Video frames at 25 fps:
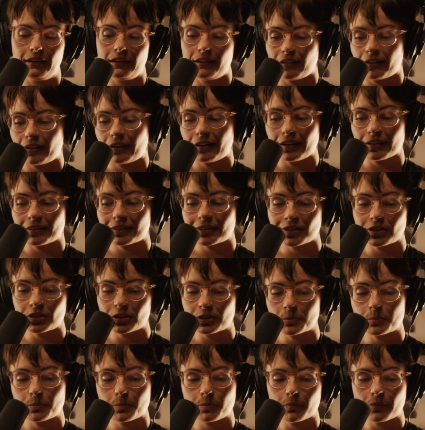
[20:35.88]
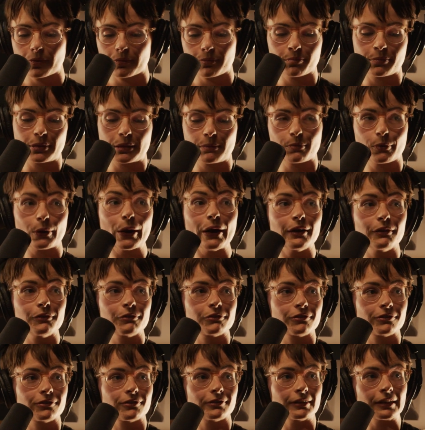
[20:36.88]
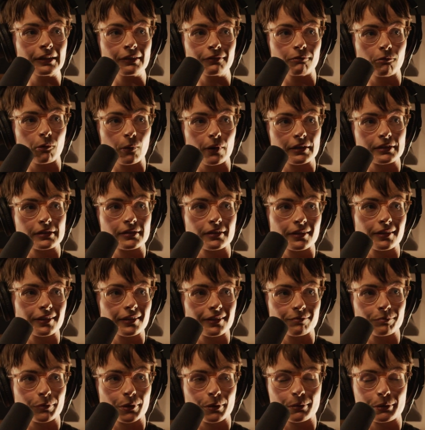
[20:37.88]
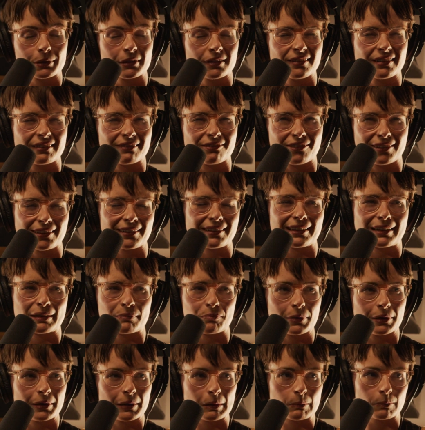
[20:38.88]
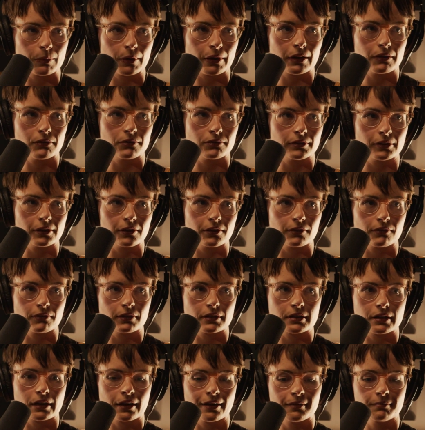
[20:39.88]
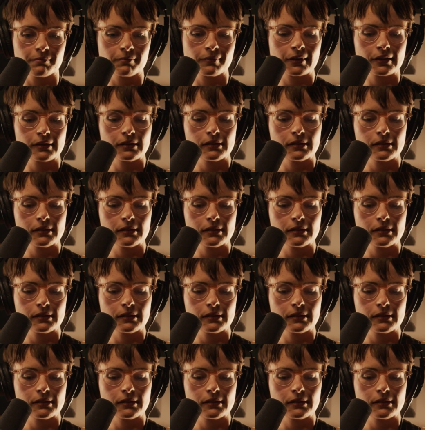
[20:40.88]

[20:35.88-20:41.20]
I had to just be brave in ways that I probably didn't feel like being brave a lot of the time.